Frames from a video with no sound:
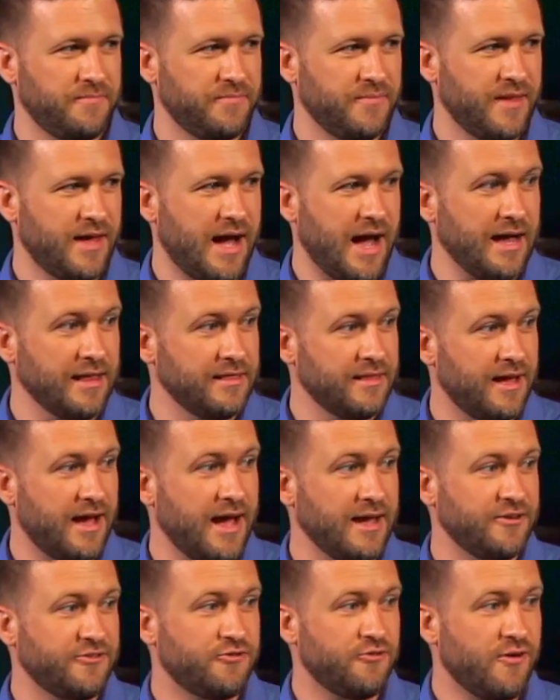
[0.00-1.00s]
I,
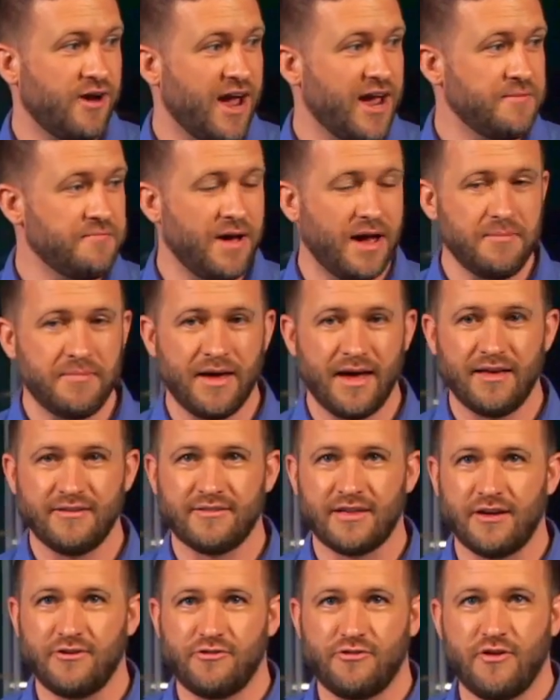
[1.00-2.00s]
I tried my best.
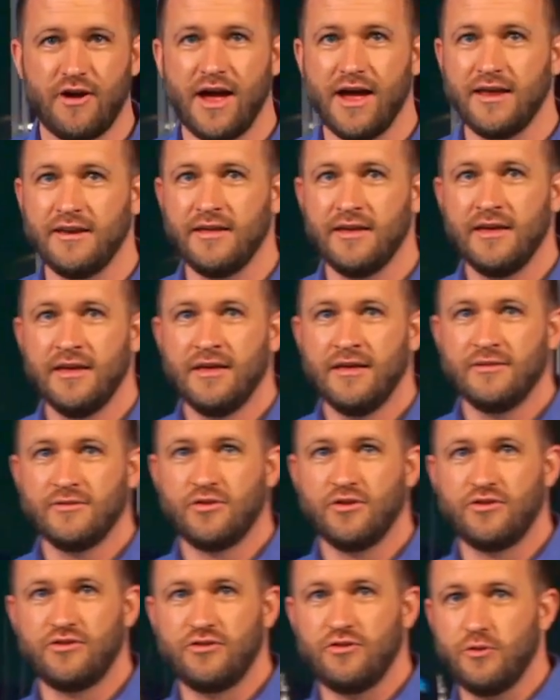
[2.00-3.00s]
I tried
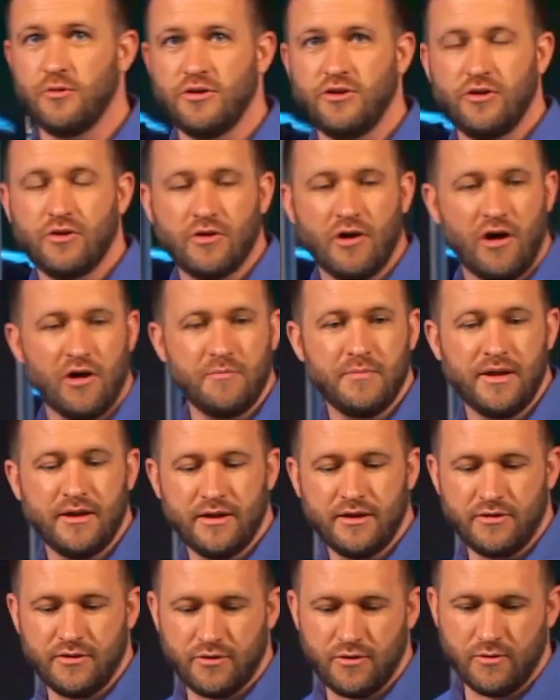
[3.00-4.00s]
to do what you called me
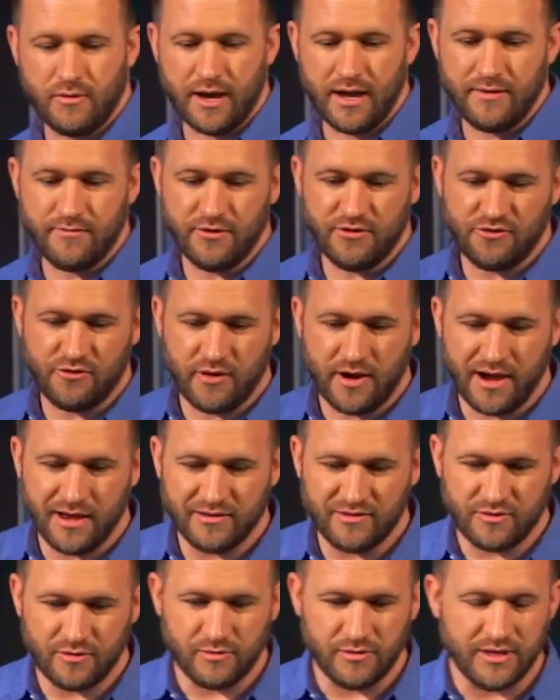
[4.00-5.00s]
to do. I even
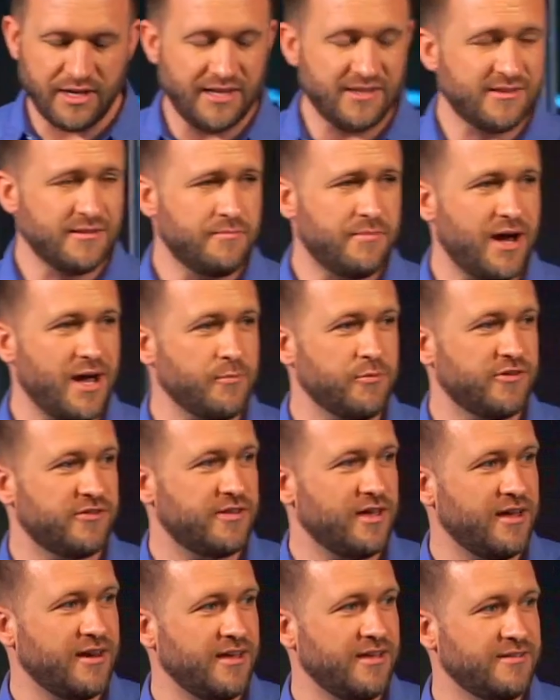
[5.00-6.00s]
tried to lead some Bible
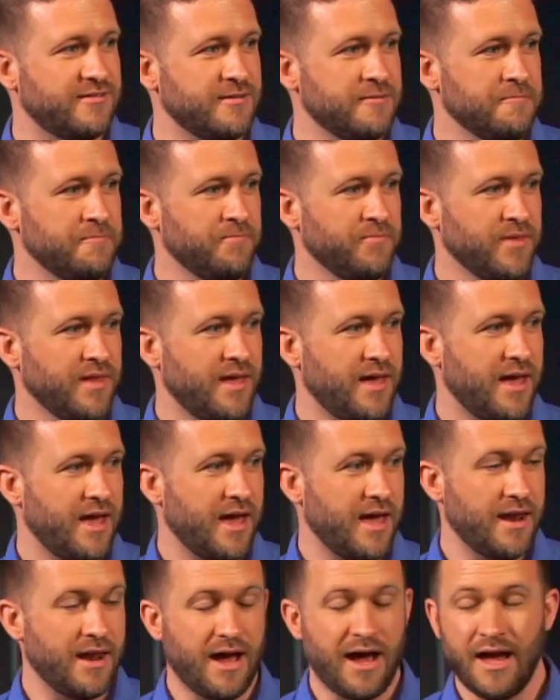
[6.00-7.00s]
studies,
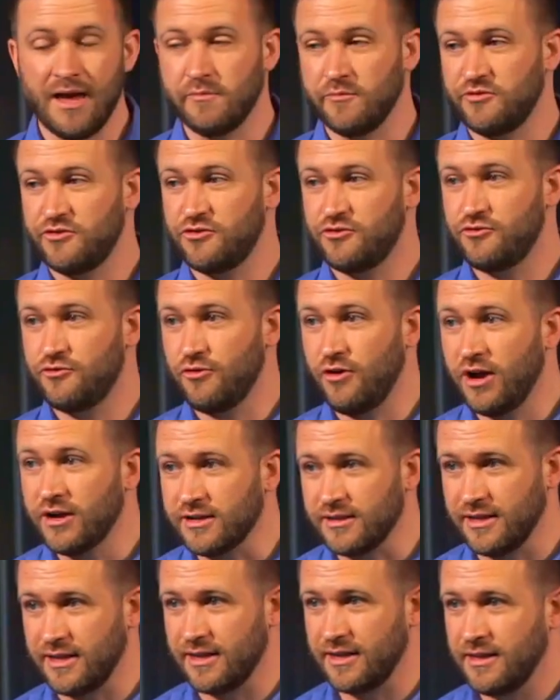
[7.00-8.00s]
and I'm
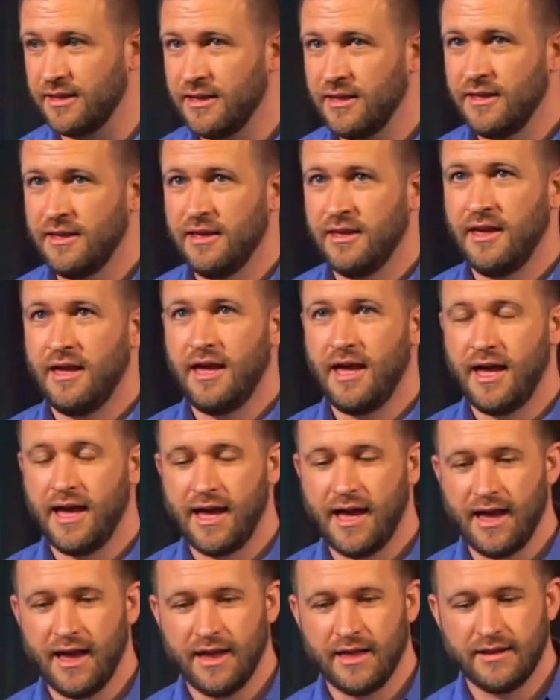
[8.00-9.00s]
struggling.
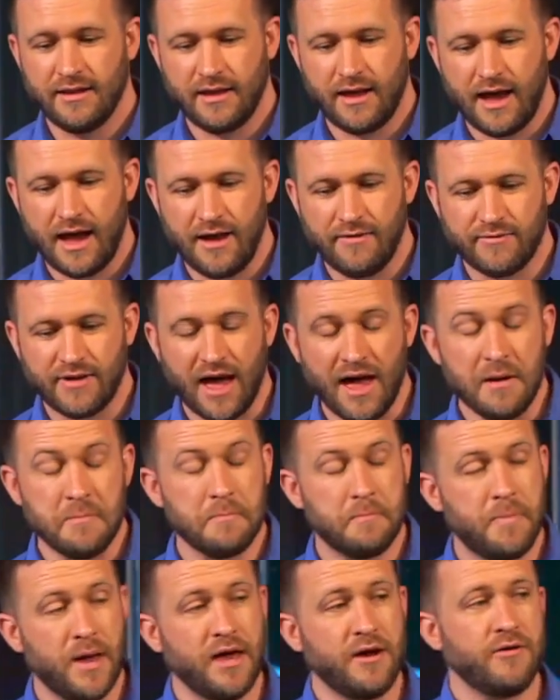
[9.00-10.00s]
And I've
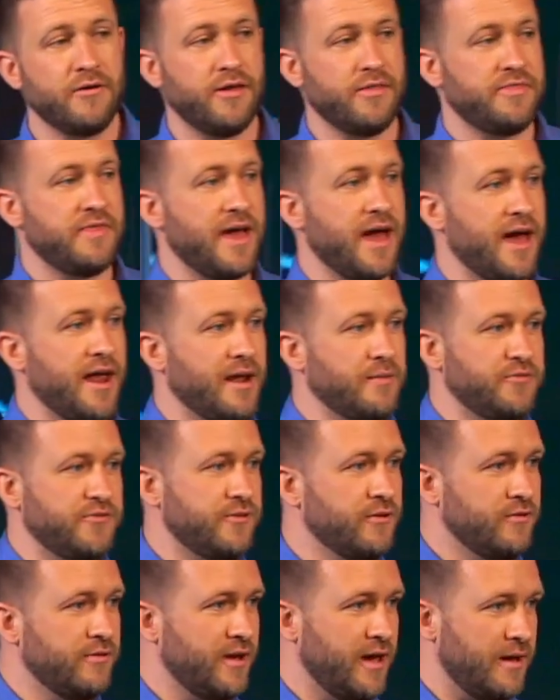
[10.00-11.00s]
gotten better at that. I'm
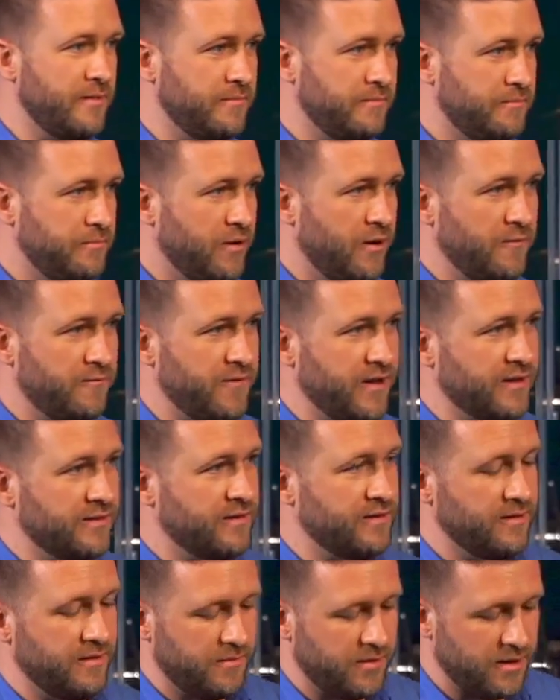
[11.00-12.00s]
still not
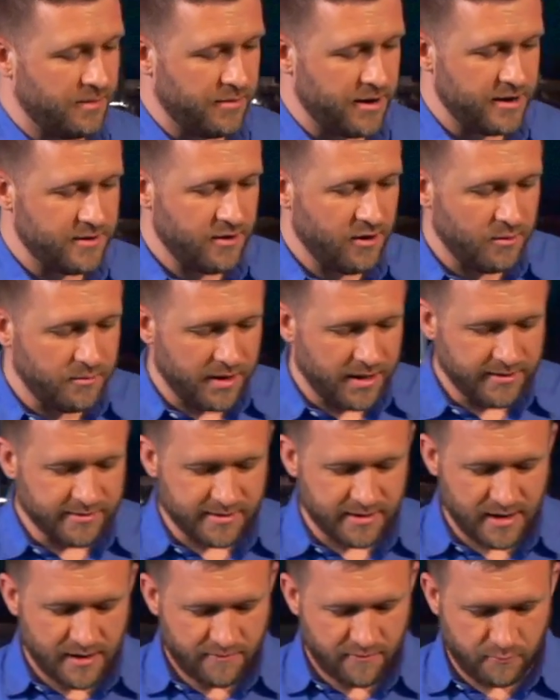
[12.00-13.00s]
perfect uh, by no means
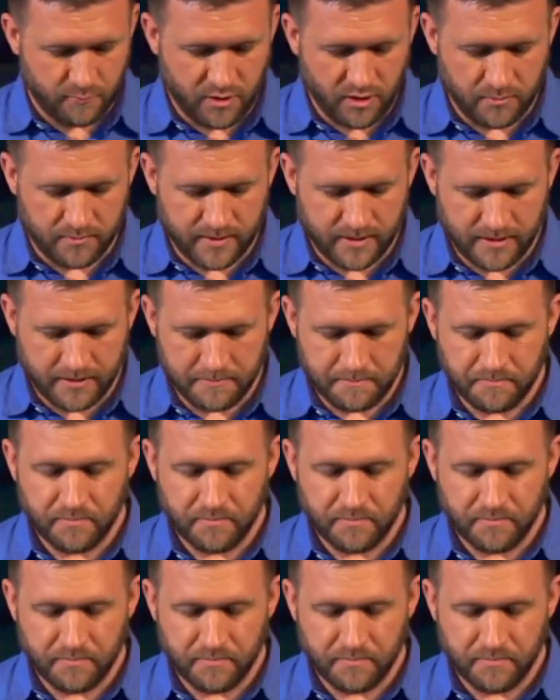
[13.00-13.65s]
and never will be.